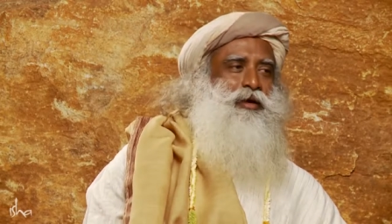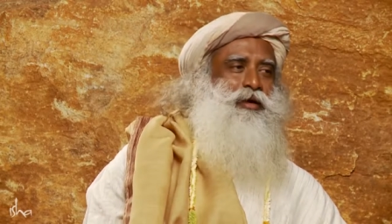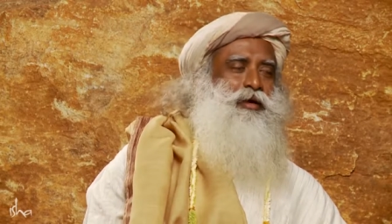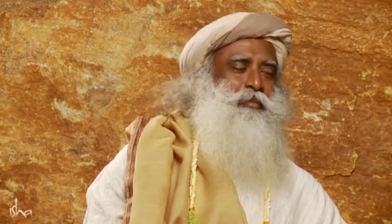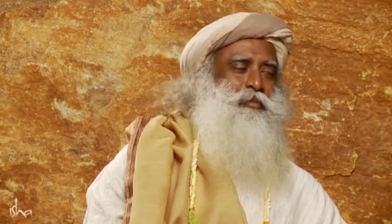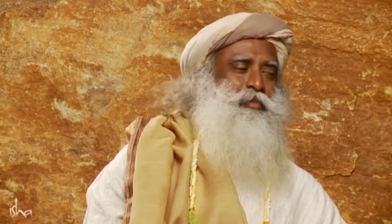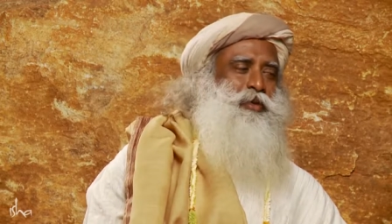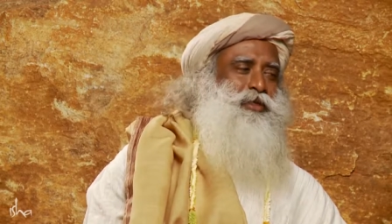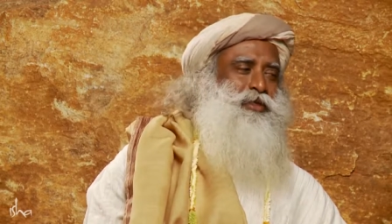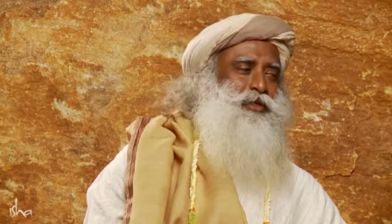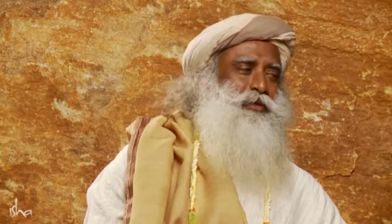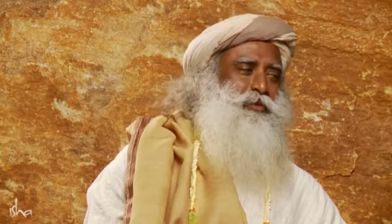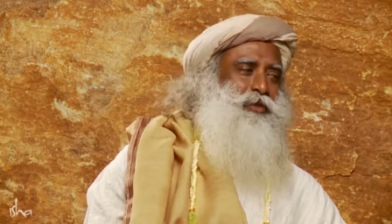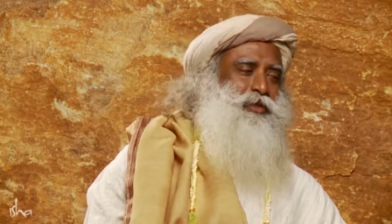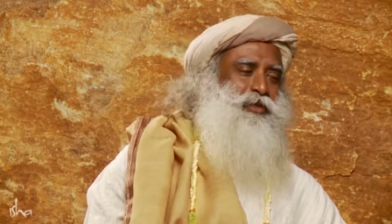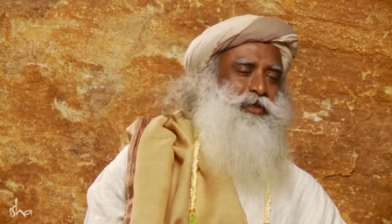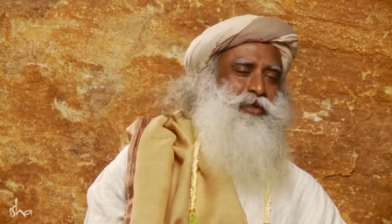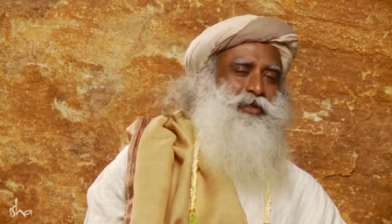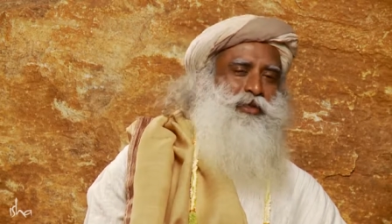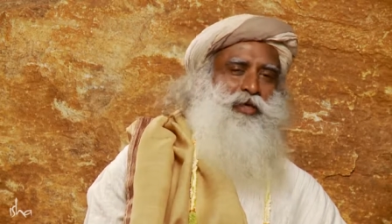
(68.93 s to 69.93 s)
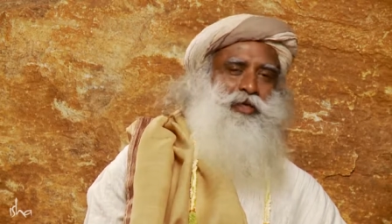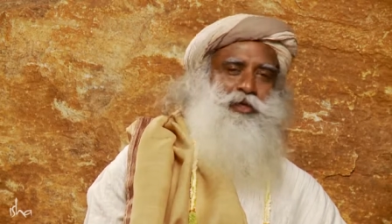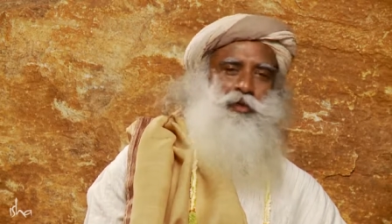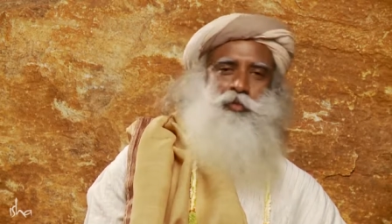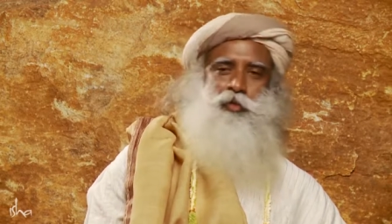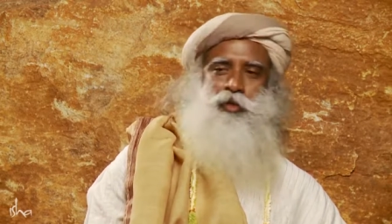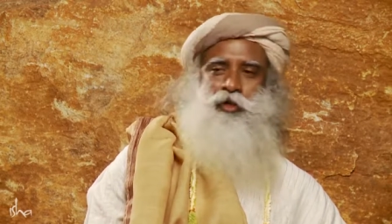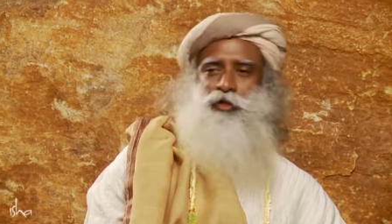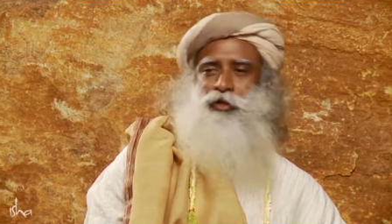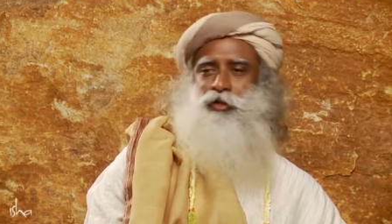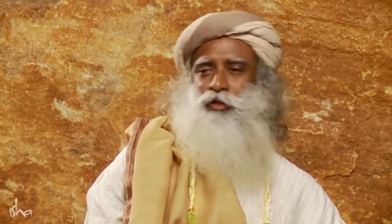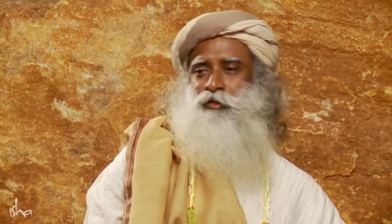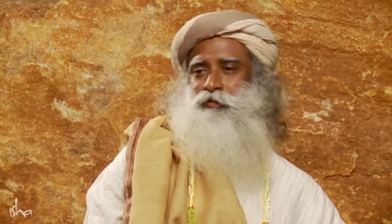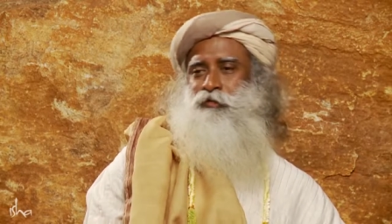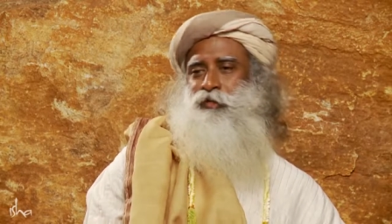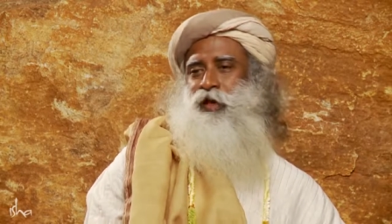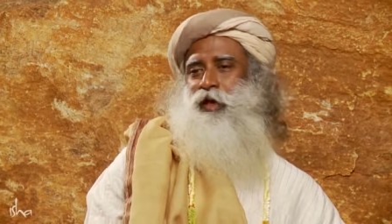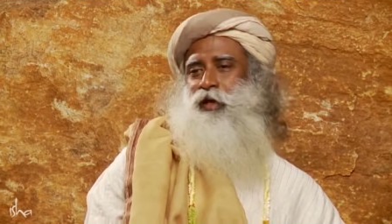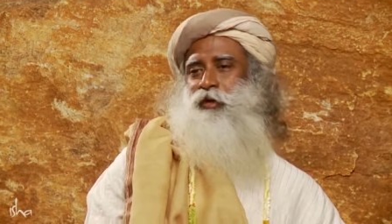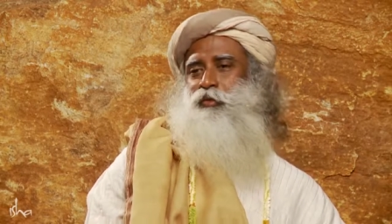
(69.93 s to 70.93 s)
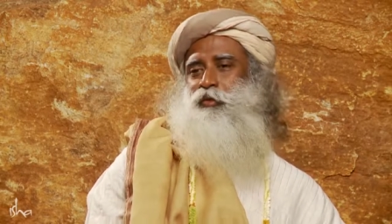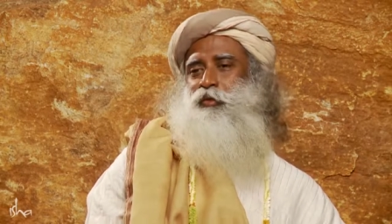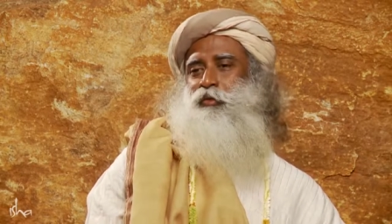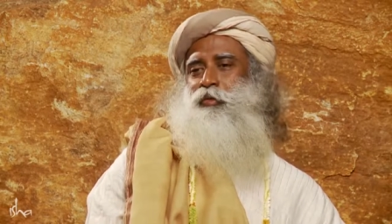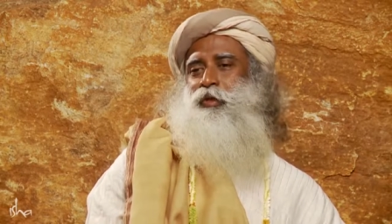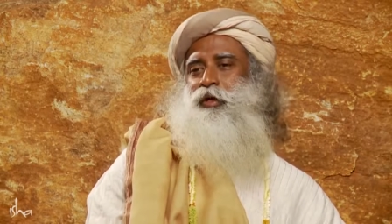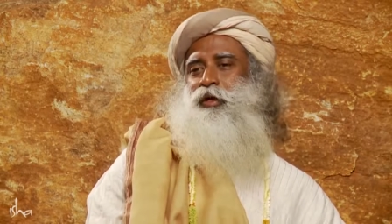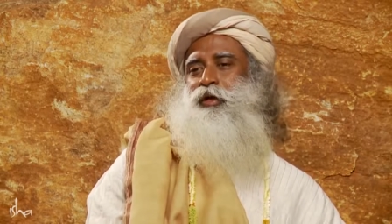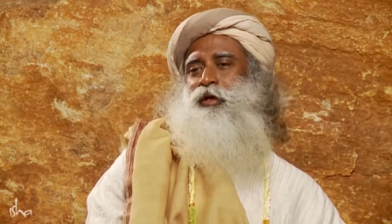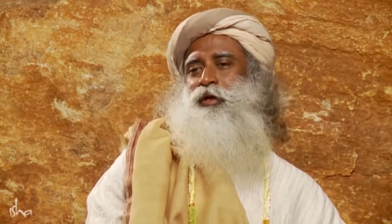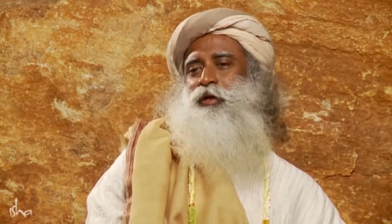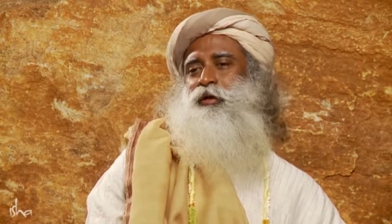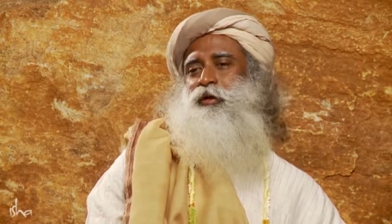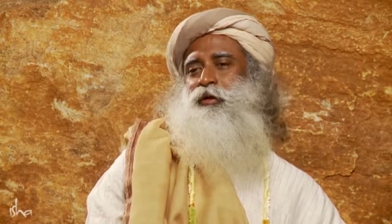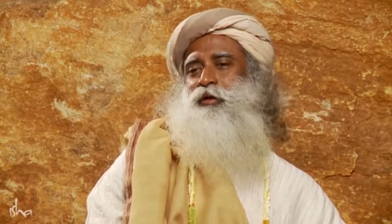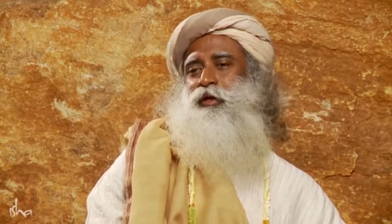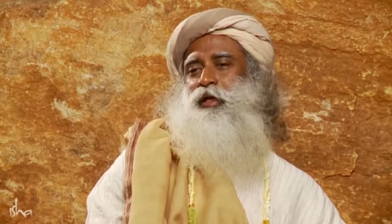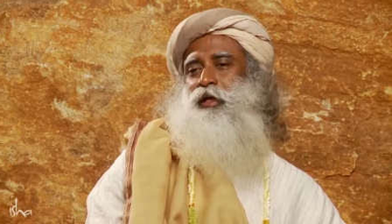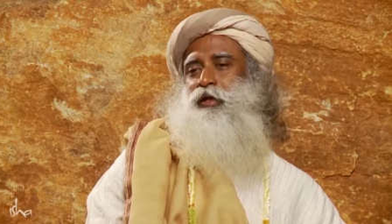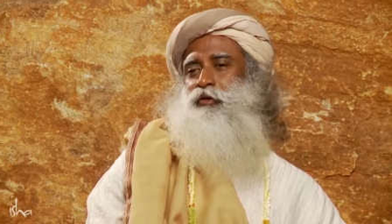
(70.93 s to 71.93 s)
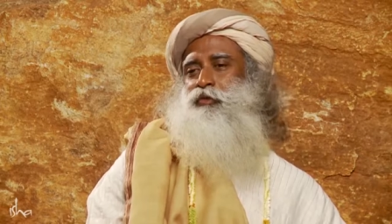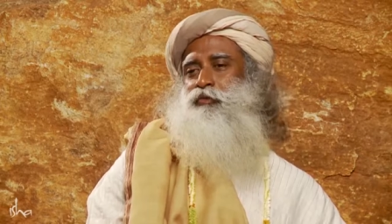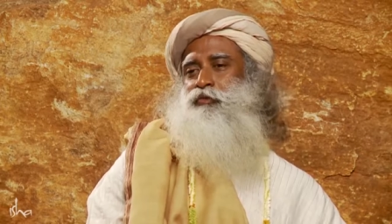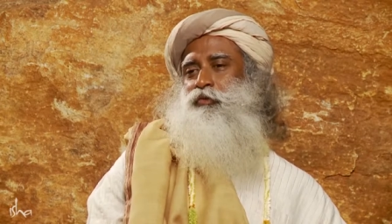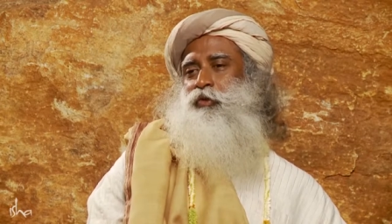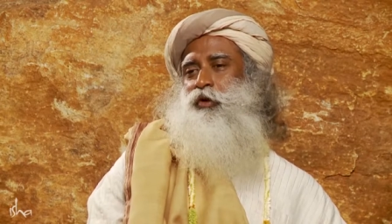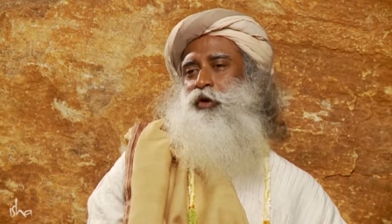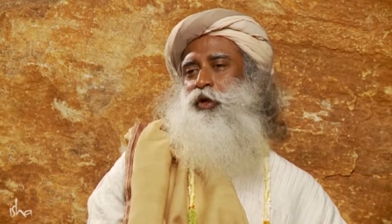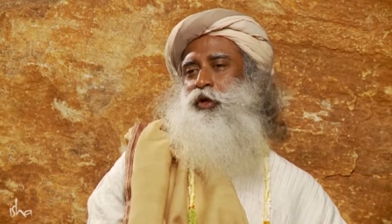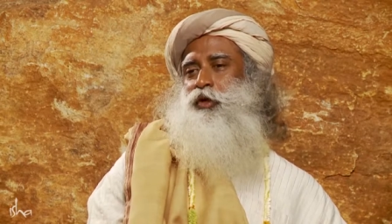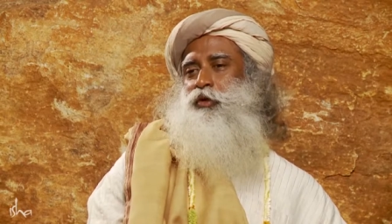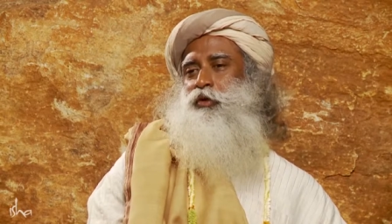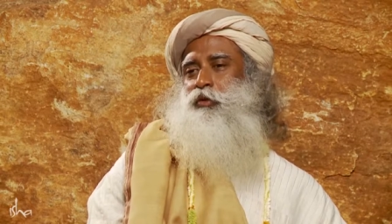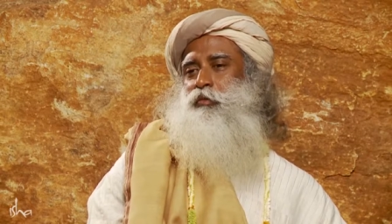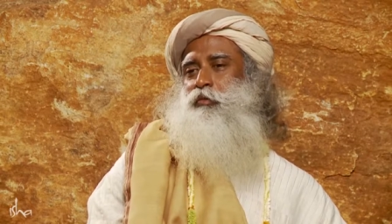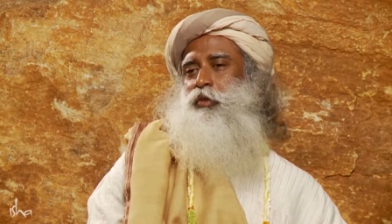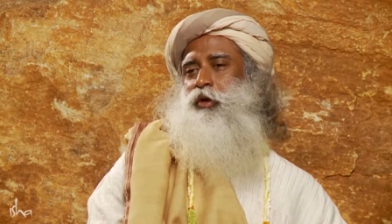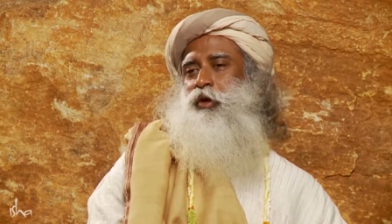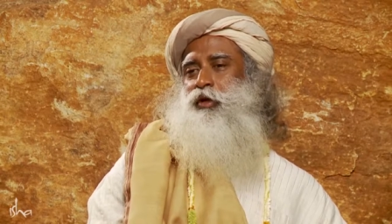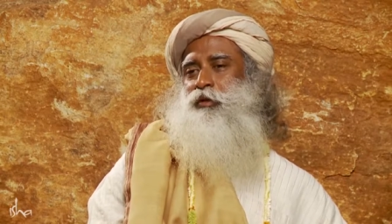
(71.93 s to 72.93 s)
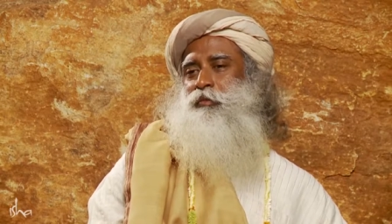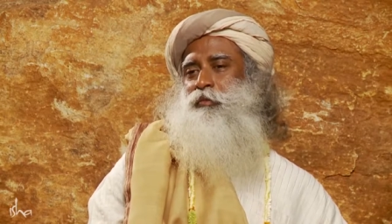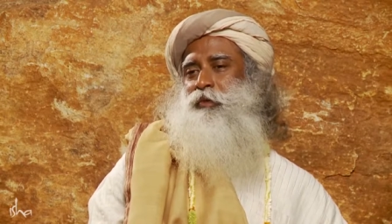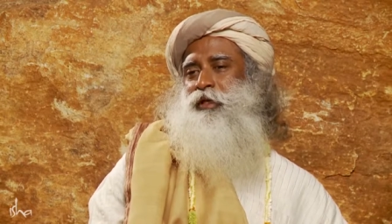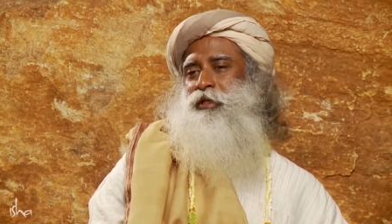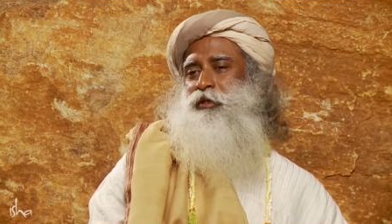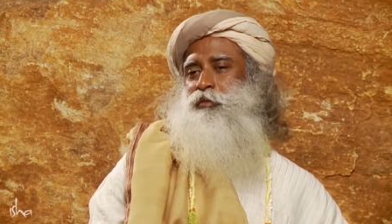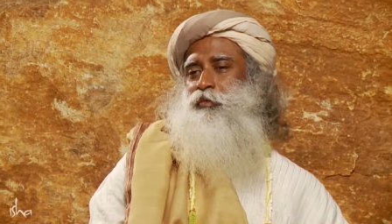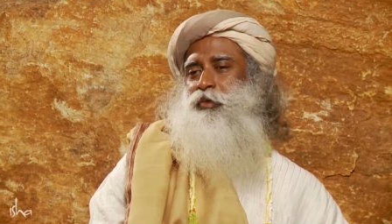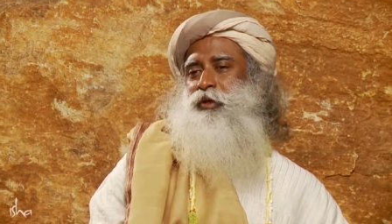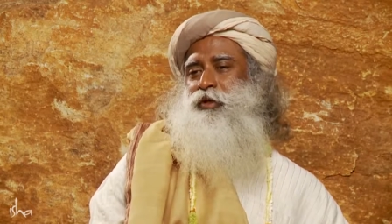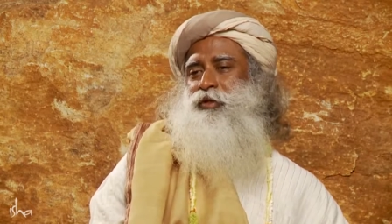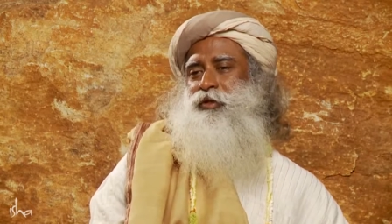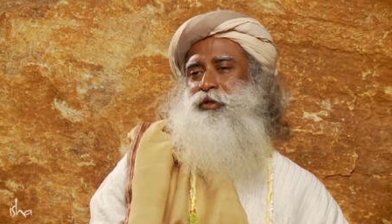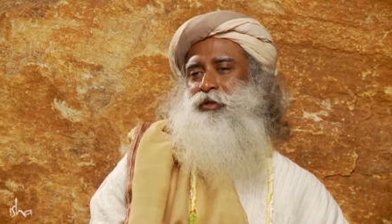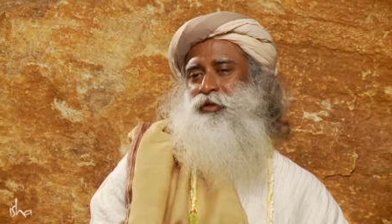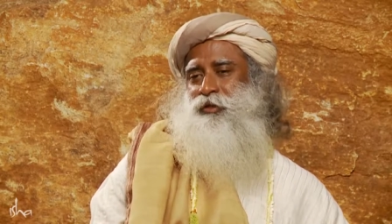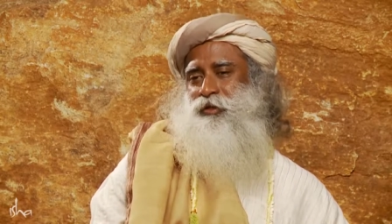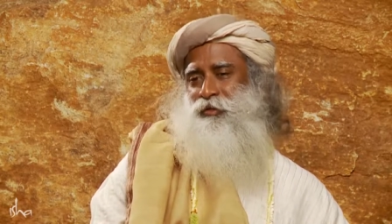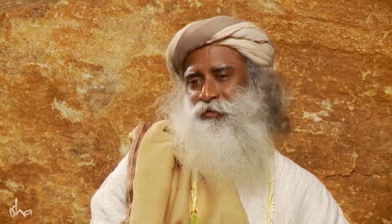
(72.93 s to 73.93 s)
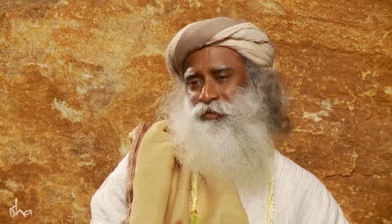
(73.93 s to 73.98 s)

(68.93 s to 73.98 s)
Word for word: A pessimistic expression of that would be that you fall into your bottomless pit